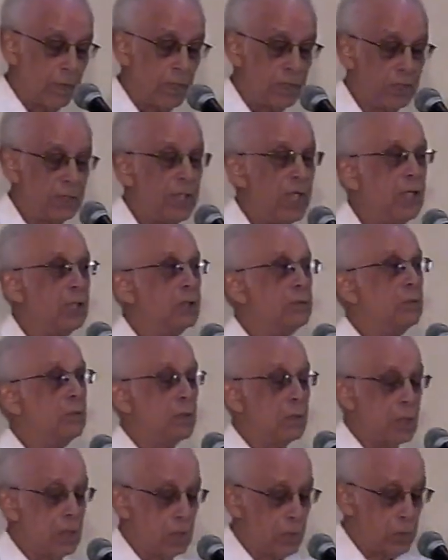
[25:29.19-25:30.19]
The state
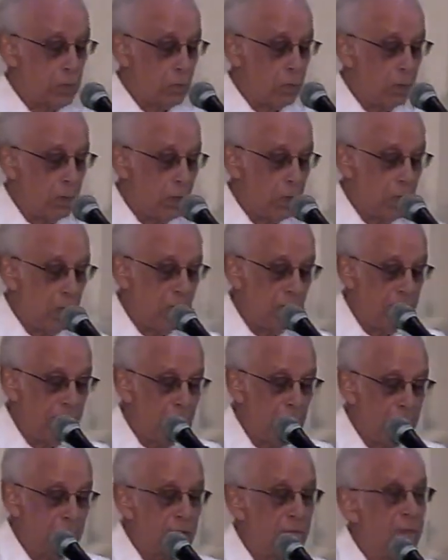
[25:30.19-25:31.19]
took control of
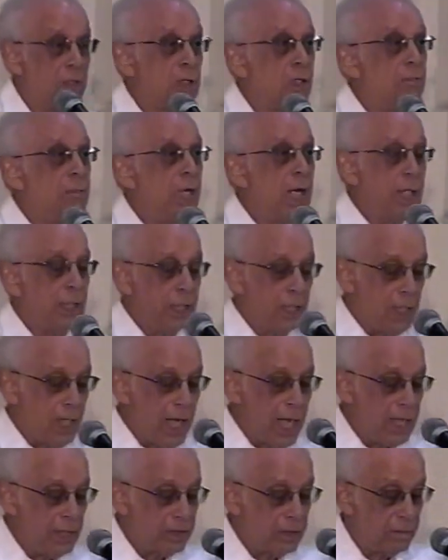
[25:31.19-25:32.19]
much of the commanding
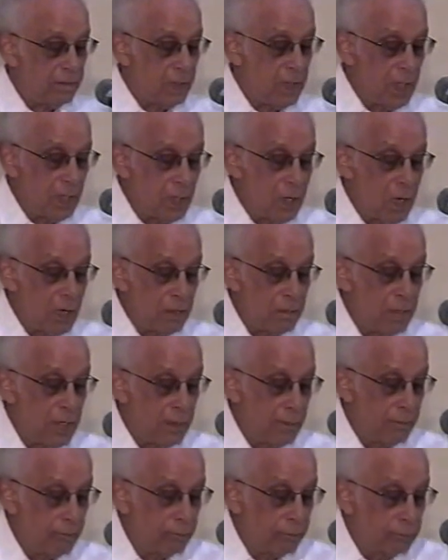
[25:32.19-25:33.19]
heights of the
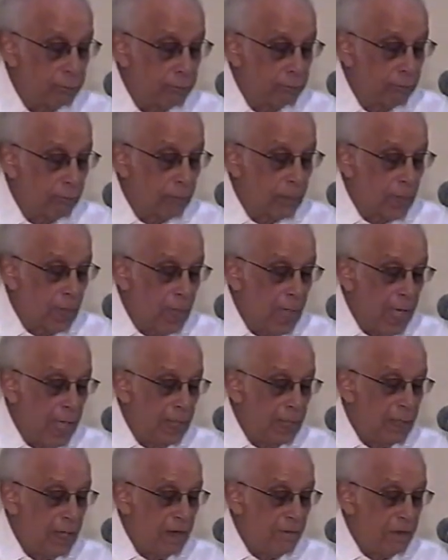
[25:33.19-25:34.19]
economy
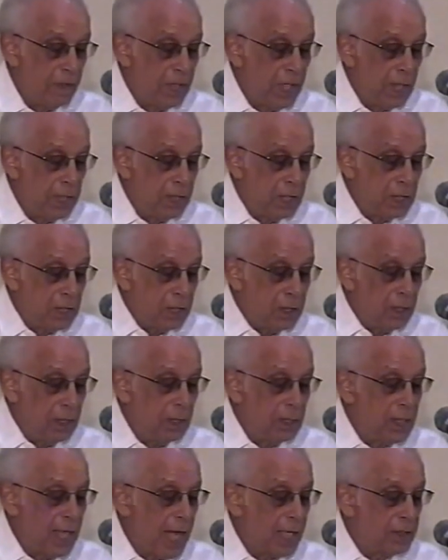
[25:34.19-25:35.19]
and levied
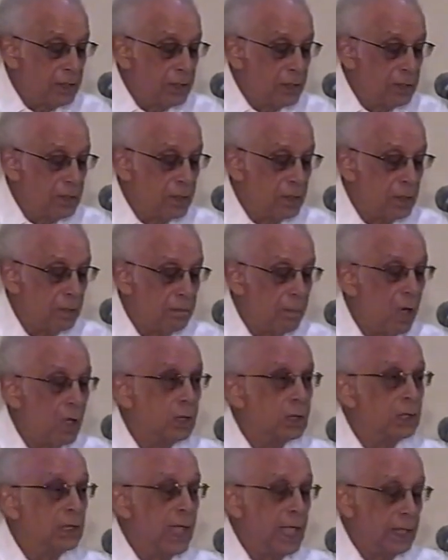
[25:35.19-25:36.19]
additional taxes on the
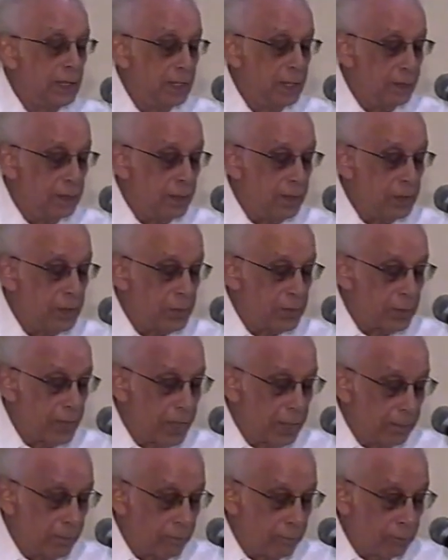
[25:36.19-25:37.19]
bauxite
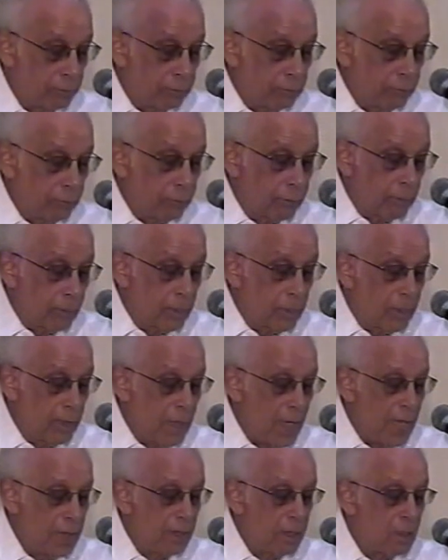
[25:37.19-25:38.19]
industry,
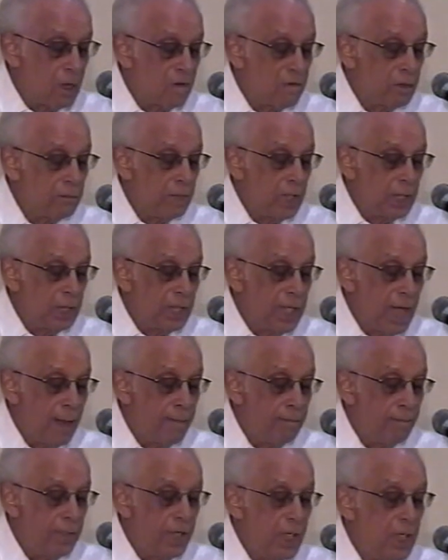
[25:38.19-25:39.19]
and the government
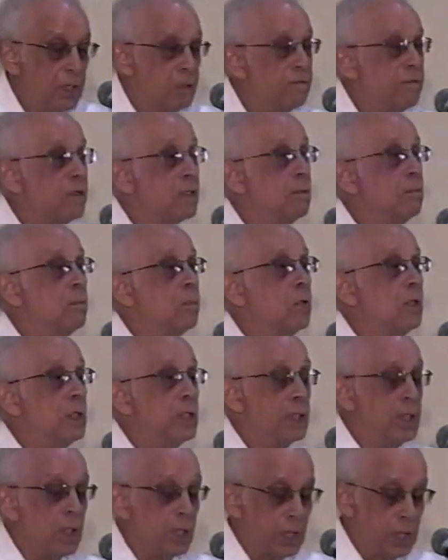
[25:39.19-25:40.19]
campaigned for a
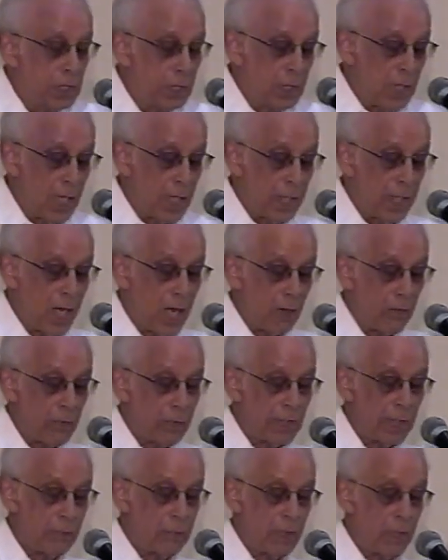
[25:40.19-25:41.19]
more just and
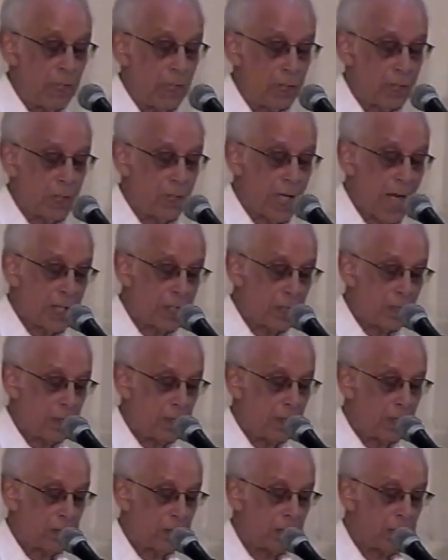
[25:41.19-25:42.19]
equitable
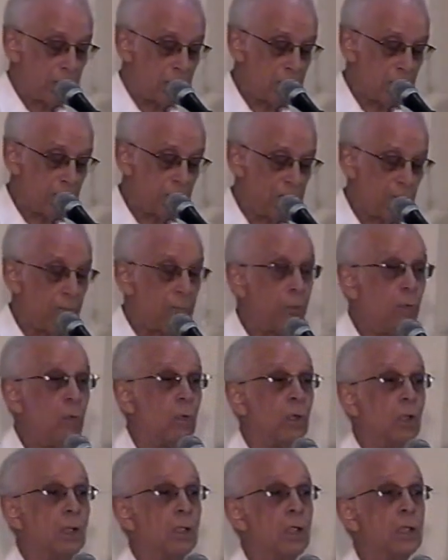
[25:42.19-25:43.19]
international system for
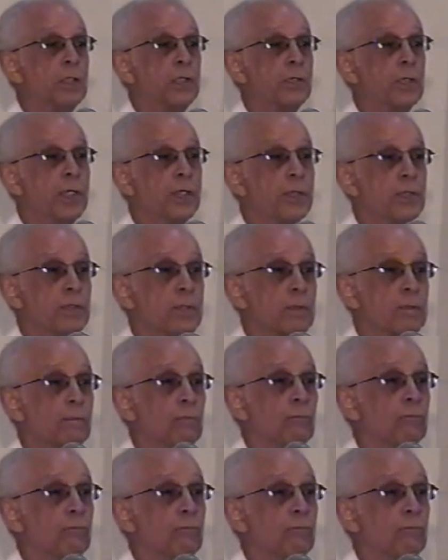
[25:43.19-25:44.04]
poor countries,